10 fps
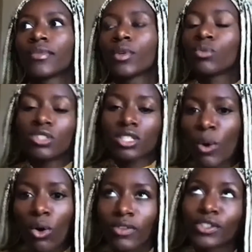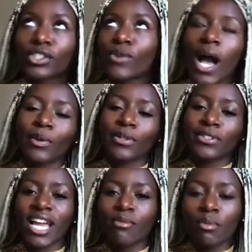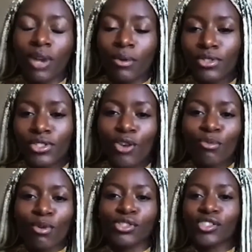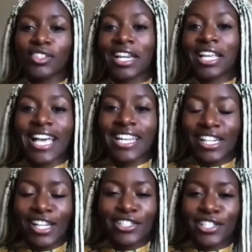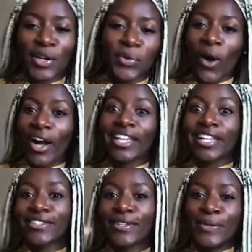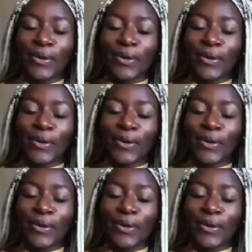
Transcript: we spoke for 2 hours and I remember I was so emotional and excited because just like walking into the New York